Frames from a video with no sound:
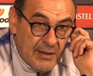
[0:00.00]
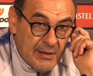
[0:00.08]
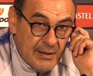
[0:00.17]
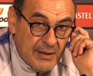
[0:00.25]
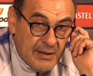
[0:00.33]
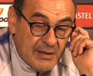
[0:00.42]

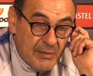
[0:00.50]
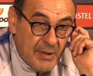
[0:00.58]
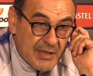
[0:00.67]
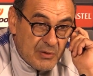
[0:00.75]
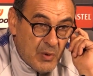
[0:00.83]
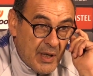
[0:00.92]
uh, in the
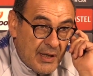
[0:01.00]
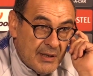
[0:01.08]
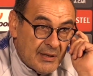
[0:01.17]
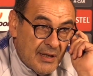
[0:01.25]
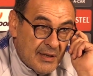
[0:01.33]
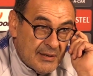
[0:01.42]
best way
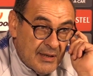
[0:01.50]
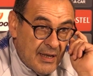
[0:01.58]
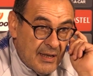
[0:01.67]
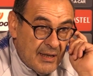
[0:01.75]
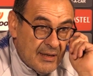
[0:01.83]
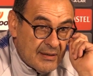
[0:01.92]
the
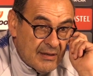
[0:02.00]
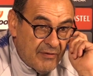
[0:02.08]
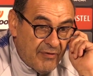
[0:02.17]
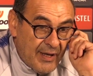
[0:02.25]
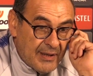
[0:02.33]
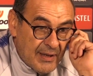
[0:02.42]
the, the
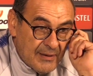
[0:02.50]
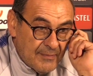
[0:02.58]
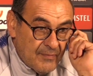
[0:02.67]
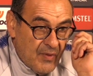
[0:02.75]
final.